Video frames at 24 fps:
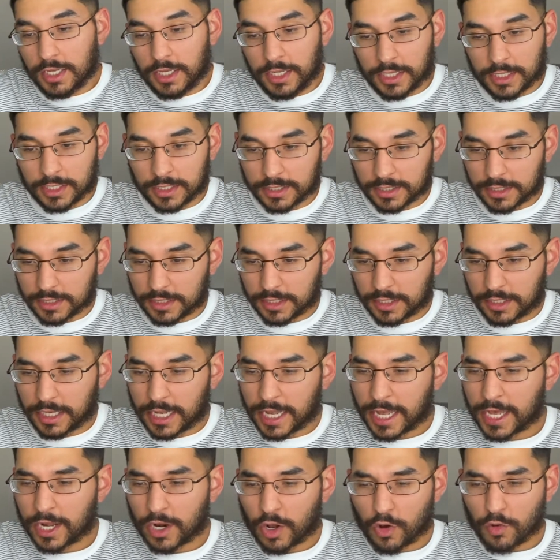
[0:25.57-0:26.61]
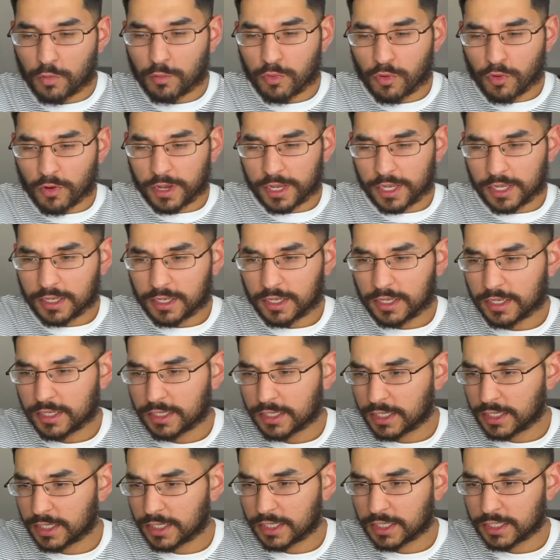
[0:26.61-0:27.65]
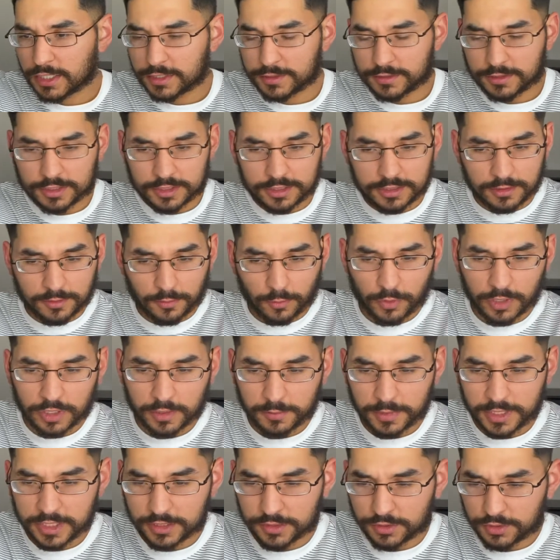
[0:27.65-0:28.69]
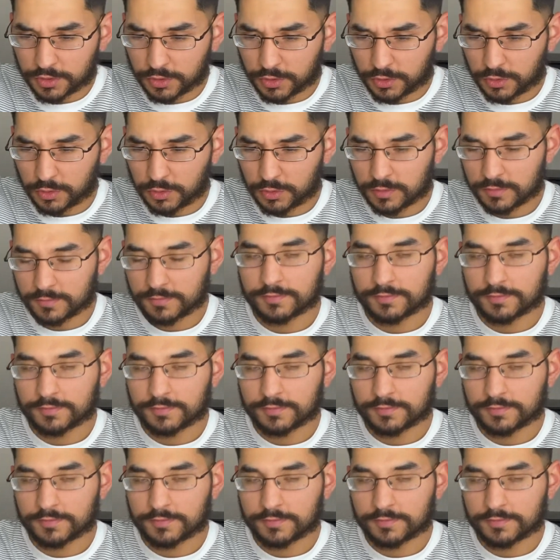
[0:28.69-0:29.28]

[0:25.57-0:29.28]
I had a homeboy. He wanted me to do.